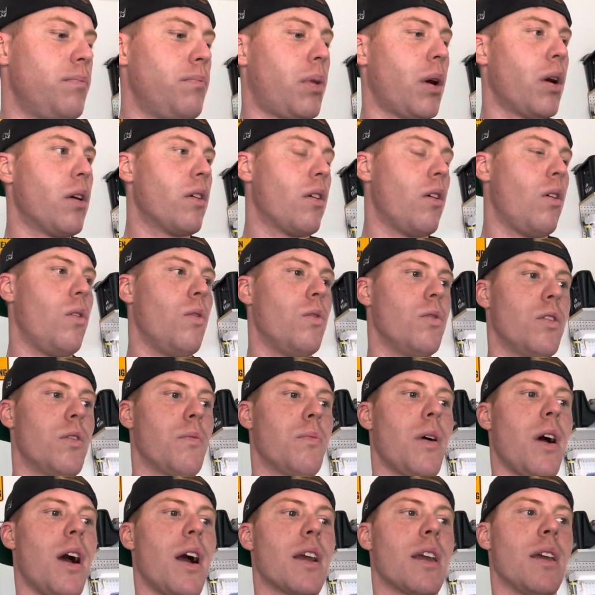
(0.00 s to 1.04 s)
burn a hole in your
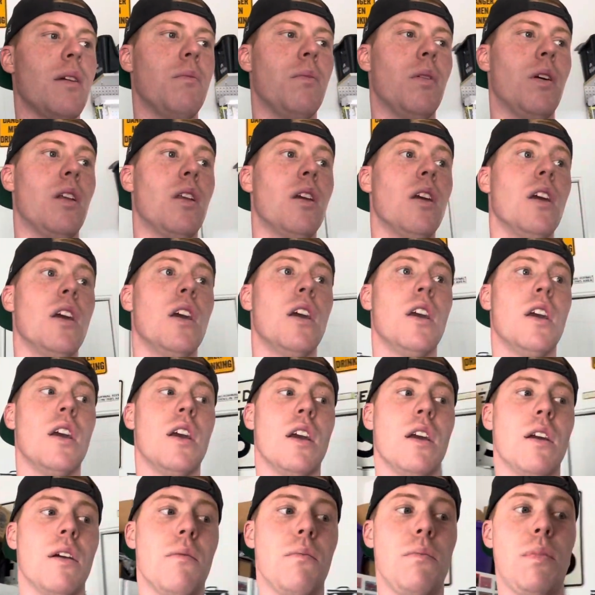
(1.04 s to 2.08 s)
pocket, but
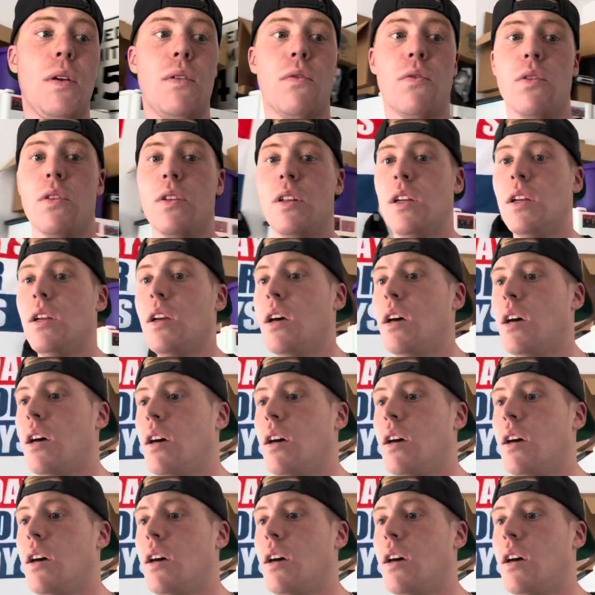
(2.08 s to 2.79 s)
be really